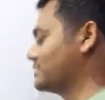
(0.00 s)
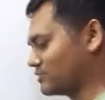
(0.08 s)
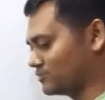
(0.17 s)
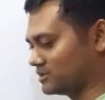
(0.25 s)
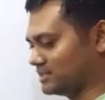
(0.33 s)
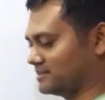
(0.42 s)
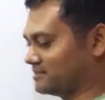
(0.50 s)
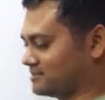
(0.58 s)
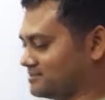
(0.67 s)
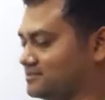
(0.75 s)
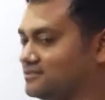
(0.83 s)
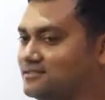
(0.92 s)
it so
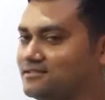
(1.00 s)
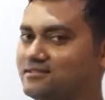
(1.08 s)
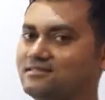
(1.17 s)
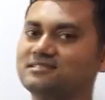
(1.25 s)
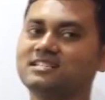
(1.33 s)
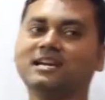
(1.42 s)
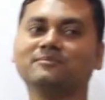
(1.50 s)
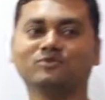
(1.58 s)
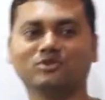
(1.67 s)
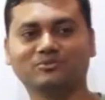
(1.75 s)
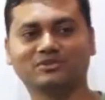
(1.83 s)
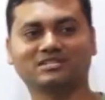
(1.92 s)
that the time
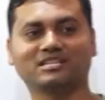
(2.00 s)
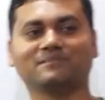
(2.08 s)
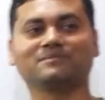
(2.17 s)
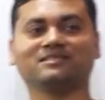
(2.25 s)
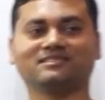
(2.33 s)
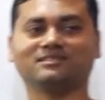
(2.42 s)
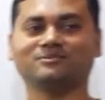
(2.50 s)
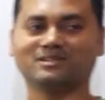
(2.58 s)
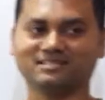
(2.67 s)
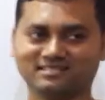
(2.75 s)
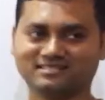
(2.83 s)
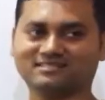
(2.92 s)
could be saved,
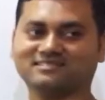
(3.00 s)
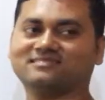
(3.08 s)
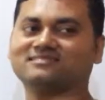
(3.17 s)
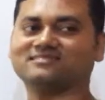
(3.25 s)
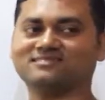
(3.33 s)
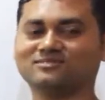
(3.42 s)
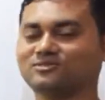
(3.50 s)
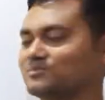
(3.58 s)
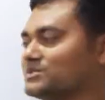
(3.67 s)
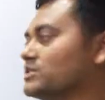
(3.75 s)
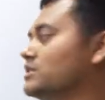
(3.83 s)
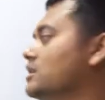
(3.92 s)
otherwise
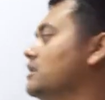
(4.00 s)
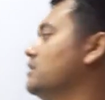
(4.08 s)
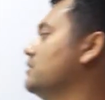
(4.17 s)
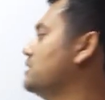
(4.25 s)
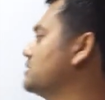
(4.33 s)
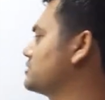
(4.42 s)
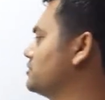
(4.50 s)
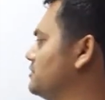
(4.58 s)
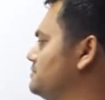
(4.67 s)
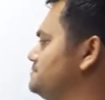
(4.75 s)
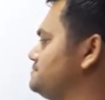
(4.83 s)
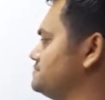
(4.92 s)
so okay,
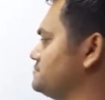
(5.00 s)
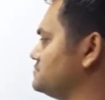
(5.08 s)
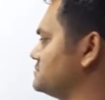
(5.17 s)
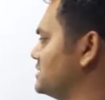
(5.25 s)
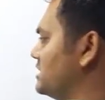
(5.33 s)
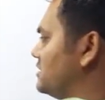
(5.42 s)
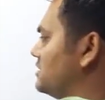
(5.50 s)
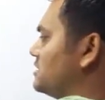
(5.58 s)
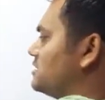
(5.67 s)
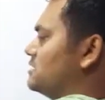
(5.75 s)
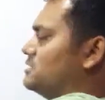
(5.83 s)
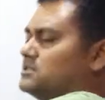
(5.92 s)
so the
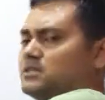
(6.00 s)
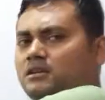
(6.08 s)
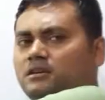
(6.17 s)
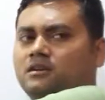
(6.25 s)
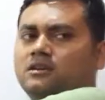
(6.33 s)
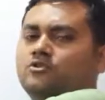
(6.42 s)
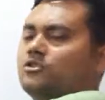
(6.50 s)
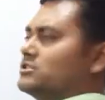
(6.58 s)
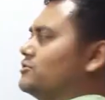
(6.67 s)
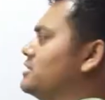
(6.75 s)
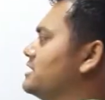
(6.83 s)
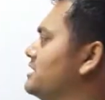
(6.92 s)

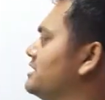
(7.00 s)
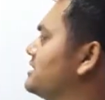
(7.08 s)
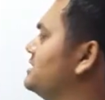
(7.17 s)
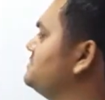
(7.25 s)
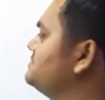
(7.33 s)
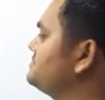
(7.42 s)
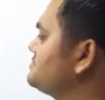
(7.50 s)
equatorial region,